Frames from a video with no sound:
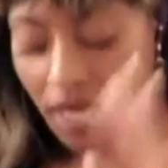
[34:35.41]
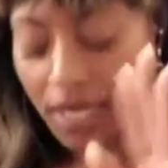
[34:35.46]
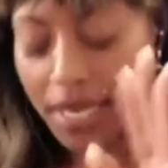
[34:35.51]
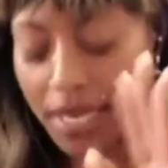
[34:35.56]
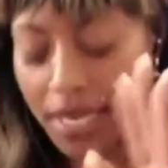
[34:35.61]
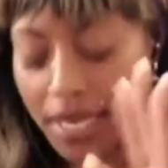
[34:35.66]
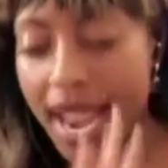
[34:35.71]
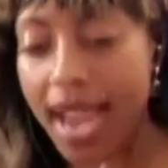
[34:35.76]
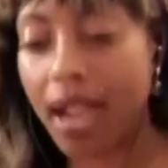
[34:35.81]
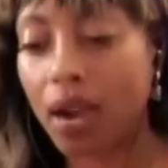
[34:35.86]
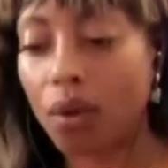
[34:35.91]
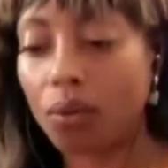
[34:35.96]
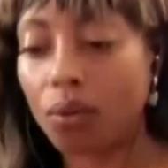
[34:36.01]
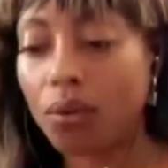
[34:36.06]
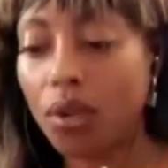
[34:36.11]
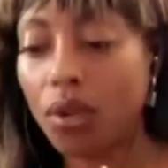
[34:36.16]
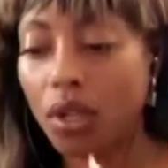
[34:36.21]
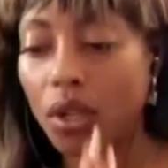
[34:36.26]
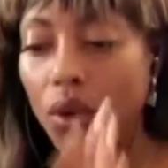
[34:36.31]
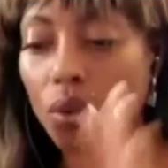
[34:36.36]
Now,
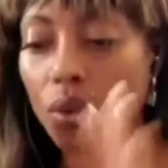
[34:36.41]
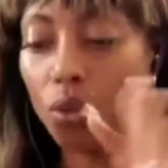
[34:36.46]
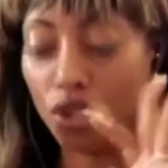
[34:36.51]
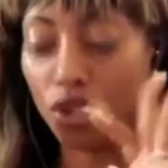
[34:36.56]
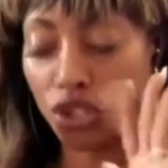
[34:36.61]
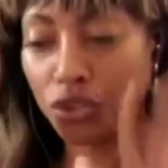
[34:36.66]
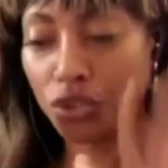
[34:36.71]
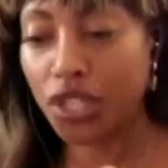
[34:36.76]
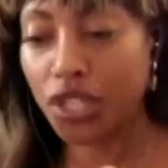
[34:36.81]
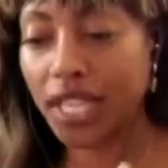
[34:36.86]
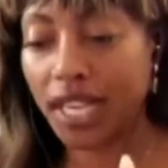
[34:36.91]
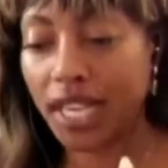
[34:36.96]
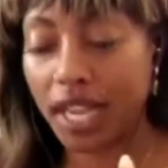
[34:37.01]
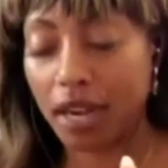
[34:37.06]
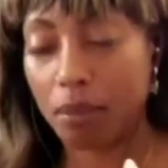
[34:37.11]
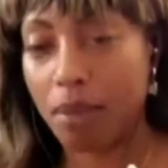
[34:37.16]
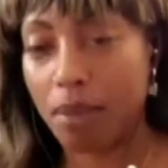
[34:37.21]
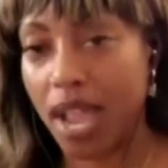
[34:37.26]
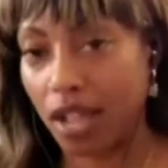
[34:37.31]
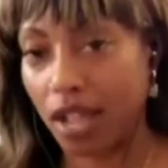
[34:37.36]
when you're looking at
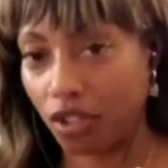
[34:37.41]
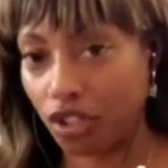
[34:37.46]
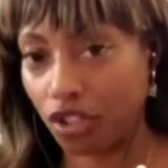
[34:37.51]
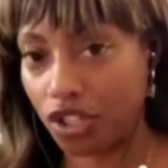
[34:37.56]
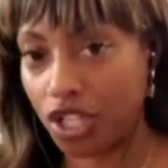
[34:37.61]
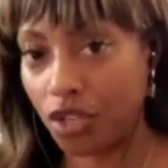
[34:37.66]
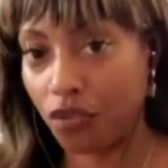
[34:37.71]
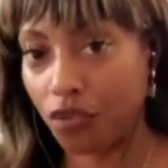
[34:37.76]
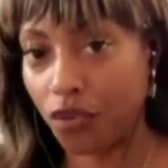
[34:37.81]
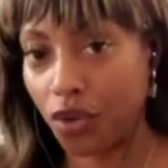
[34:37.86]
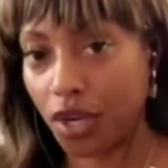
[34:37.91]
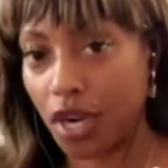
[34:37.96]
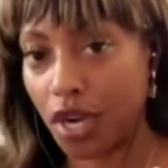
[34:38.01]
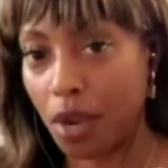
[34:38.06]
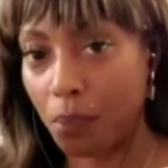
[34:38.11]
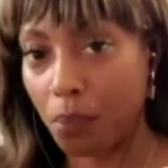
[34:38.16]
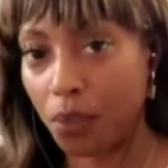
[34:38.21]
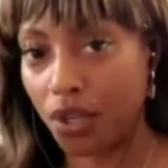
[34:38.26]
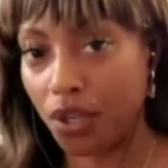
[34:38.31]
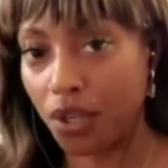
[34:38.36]
a balance sheet for a
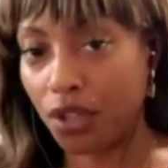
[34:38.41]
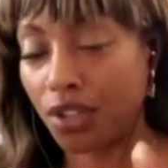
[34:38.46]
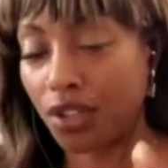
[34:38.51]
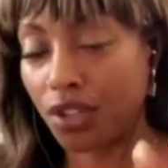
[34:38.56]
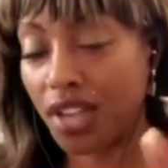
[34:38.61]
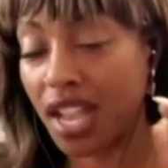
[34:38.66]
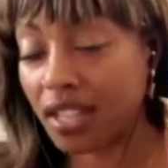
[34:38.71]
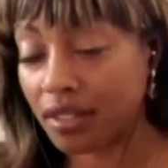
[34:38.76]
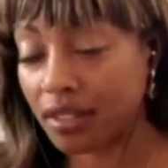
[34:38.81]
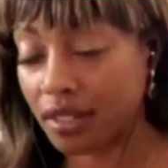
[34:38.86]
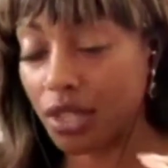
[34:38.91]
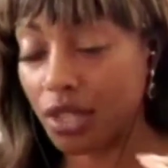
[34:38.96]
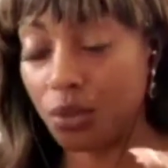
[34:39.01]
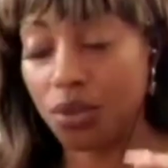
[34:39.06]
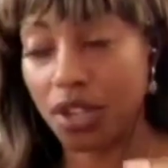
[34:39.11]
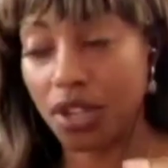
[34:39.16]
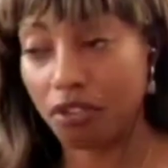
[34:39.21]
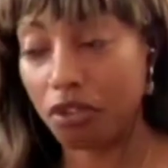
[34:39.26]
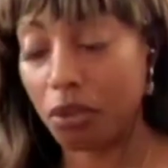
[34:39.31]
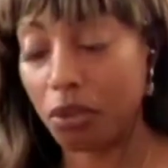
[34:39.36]
company, the next thing you
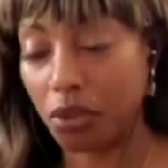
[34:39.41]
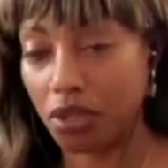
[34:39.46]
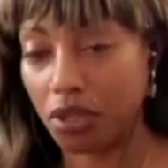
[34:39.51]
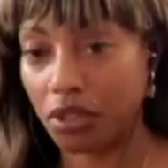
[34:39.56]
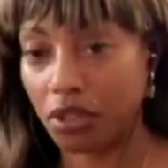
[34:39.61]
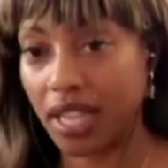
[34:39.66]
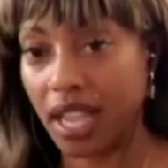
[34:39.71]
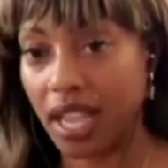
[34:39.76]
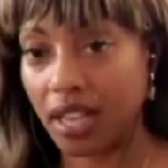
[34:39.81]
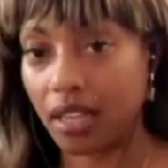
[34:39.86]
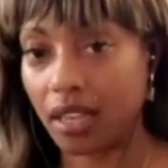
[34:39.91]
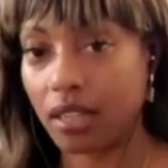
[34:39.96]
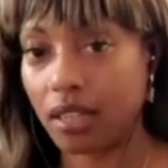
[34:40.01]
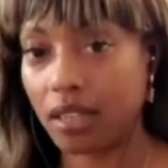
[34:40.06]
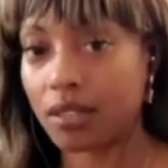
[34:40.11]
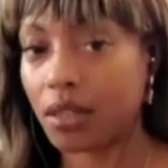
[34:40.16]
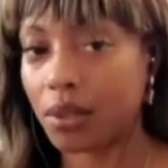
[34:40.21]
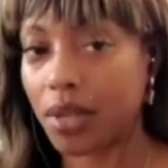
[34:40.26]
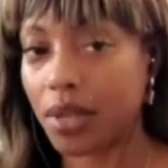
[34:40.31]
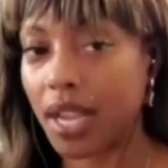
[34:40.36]
definitely want to look at is,
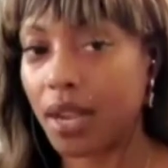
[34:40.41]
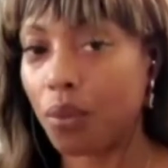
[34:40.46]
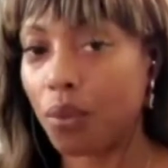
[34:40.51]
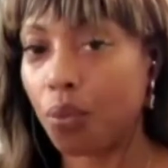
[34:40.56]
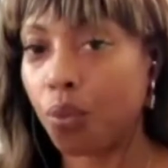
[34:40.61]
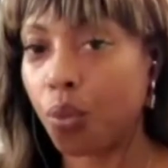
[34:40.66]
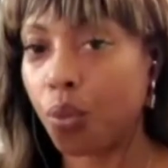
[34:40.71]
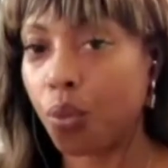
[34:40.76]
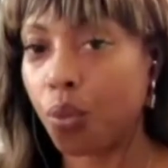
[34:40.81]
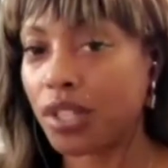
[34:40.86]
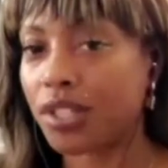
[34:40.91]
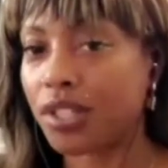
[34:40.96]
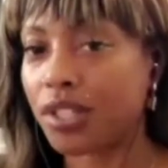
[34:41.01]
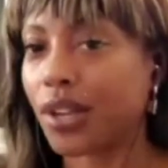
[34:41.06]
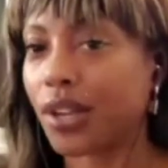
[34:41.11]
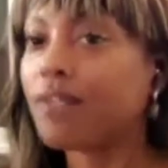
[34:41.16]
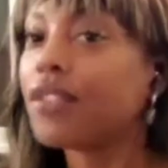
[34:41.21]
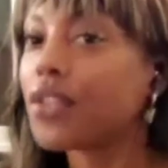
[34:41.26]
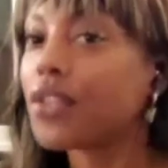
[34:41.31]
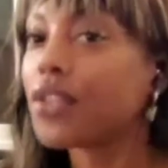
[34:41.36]
okay, what's
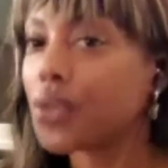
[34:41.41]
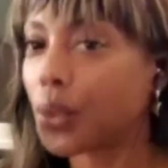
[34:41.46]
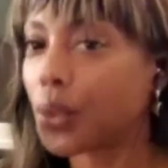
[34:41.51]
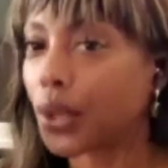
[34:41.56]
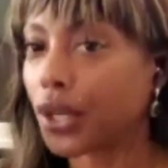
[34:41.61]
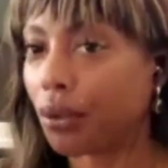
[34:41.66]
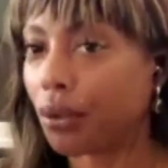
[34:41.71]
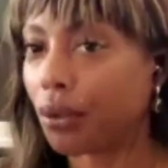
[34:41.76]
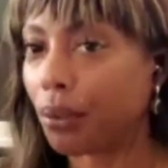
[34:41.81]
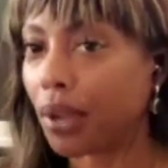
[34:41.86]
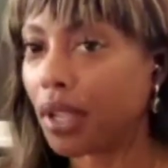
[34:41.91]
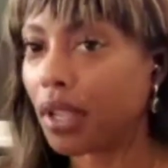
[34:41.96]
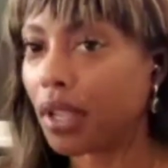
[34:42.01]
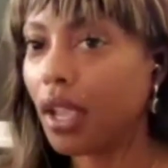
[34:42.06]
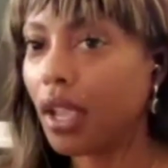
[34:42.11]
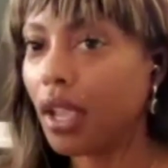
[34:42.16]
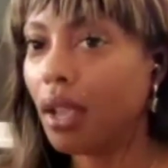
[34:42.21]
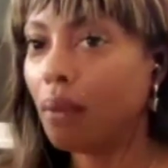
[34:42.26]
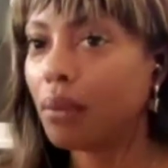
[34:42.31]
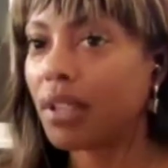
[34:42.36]
their inventory doing?
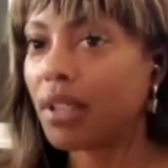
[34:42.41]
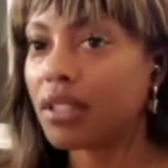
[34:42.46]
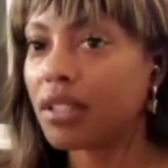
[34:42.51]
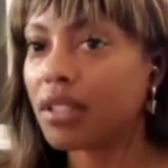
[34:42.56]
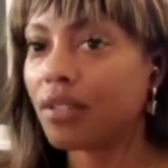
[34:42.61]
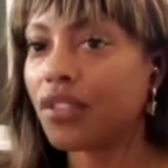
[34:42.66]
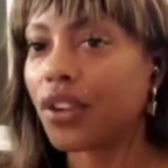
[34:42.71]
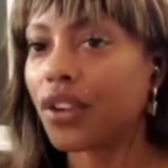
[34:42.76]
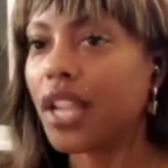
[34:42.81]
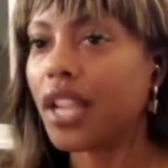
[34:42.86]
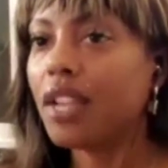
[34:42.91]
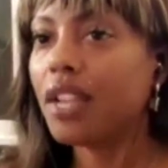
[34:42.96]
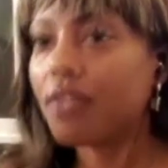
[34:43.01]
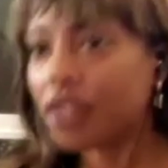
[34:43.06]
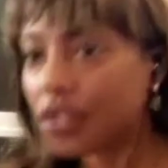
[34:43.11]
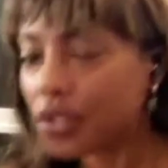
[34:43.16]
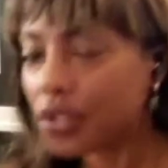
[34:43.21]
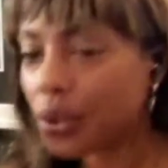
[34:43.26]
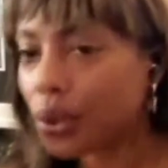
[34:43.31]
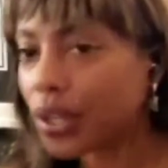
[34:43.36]
Because if their
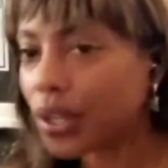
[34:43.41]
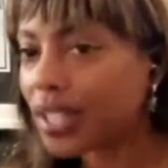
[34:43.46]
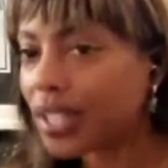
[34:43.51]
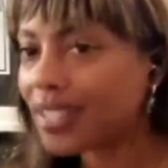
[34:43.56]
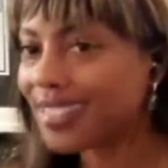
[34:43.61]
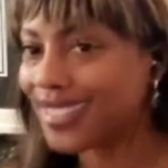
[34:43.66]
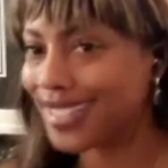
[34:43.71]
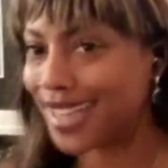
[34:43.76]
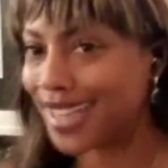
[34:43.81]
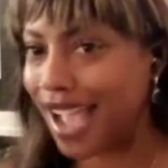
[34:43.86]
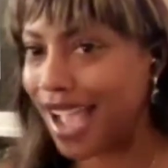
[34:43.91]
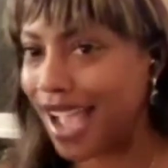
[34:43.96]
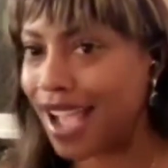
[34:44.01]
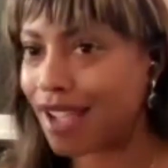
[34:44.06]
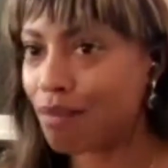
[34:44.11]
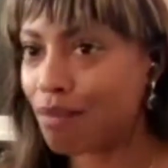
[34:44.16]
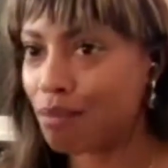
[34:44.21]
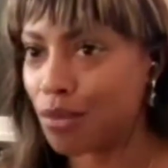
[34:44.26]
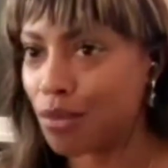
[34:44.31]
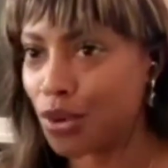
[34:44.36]
inventory is
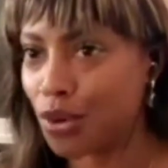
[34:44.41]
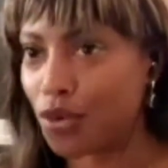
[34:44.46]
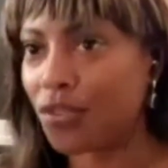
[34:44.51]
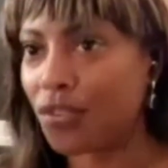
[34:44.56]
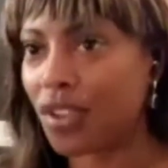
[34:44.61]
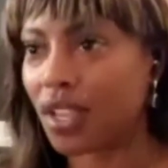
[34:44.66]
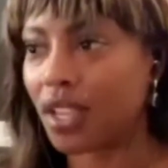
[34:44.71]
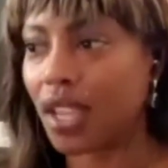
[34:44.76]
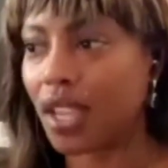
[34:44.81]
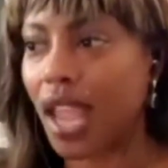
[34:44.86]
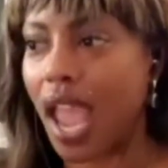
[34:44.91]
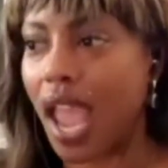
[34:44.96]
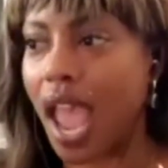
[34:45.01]
not moving